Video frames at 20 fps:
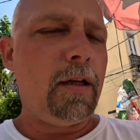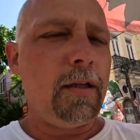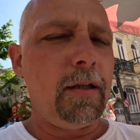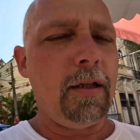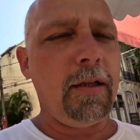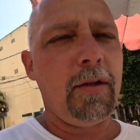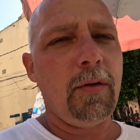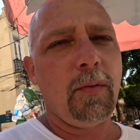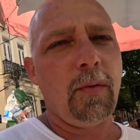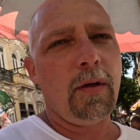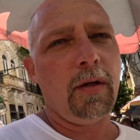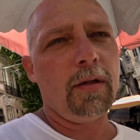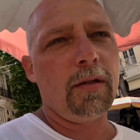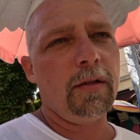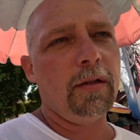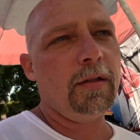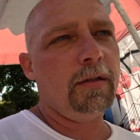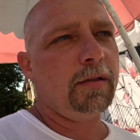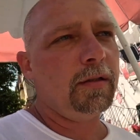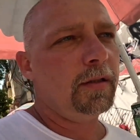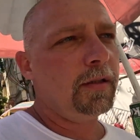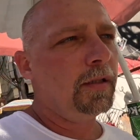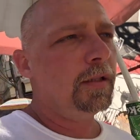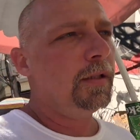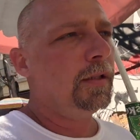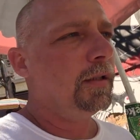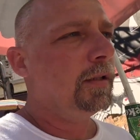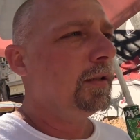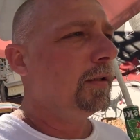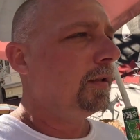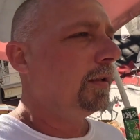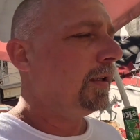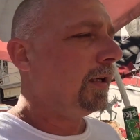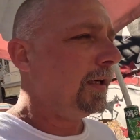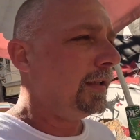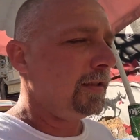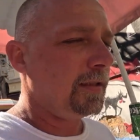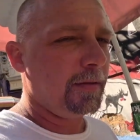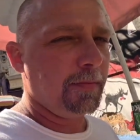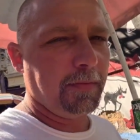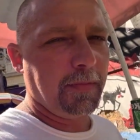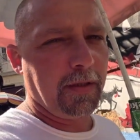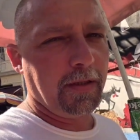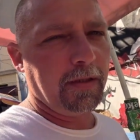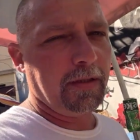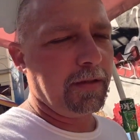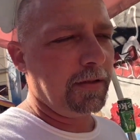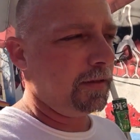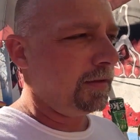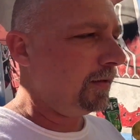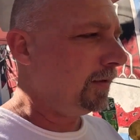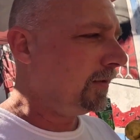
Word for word: I need the water. I had some. Uh,